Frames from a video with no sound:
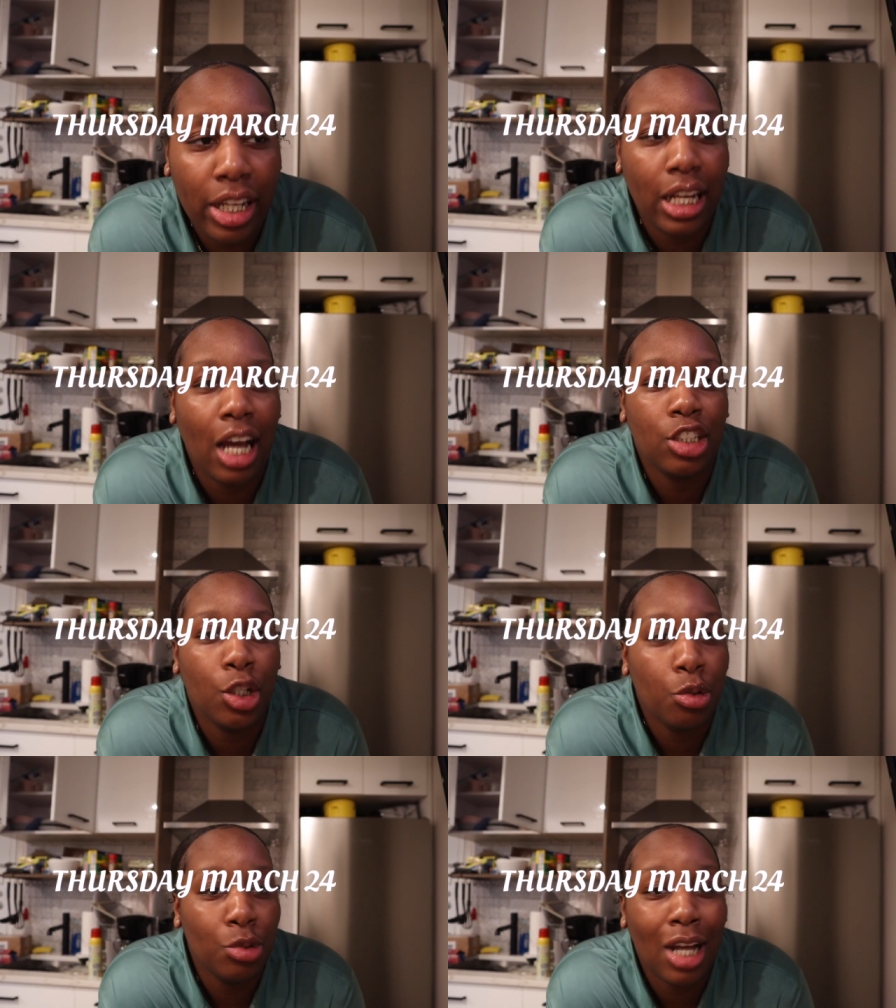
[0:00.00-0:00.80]
And I
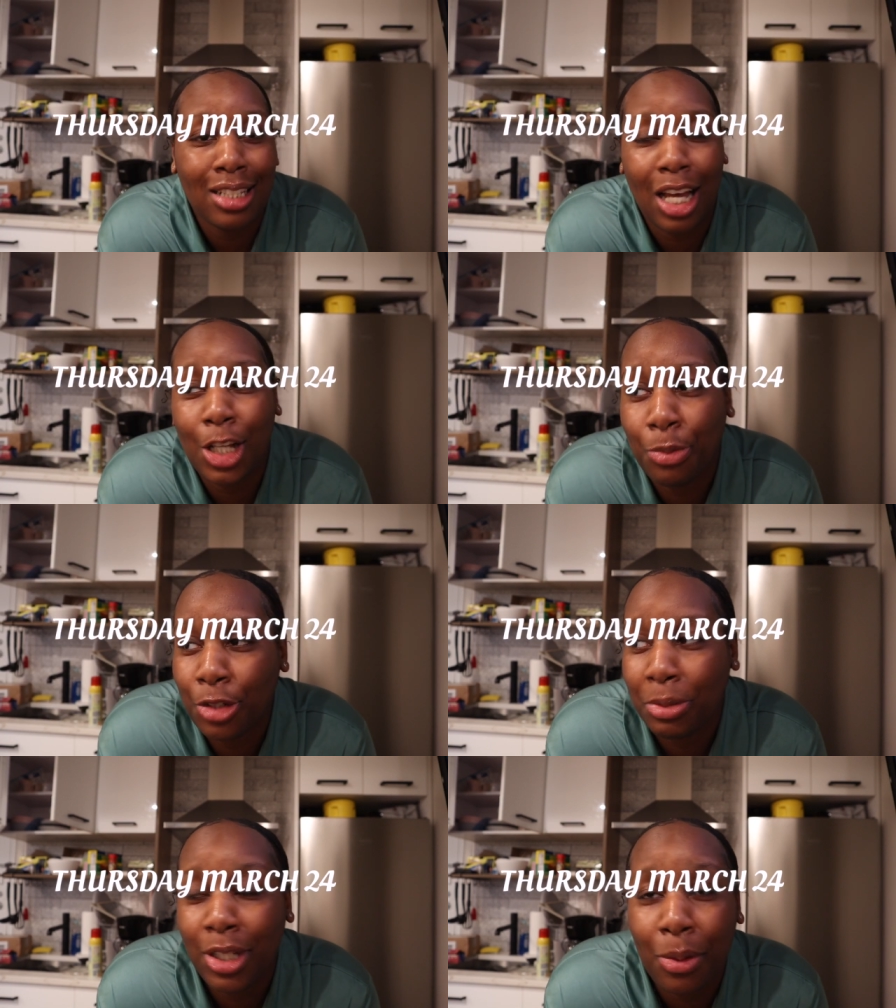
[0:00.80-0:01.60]
told you guys I was
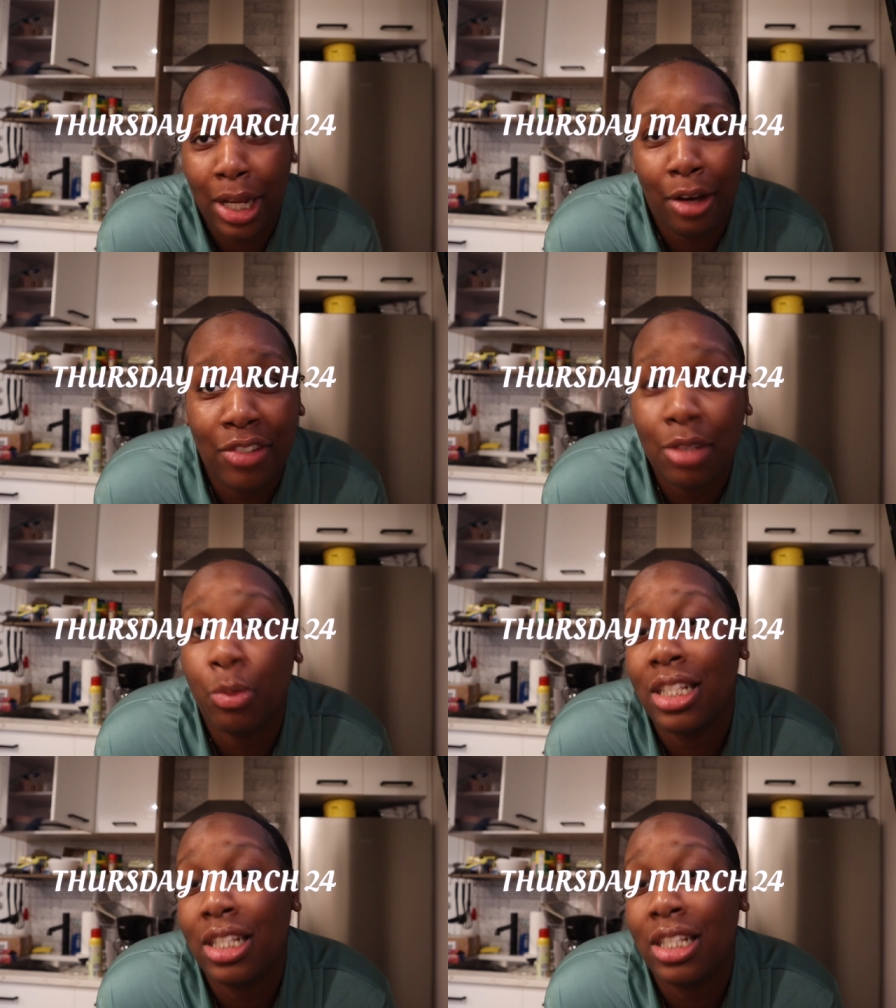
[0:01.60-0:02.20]
supposed to be going out with,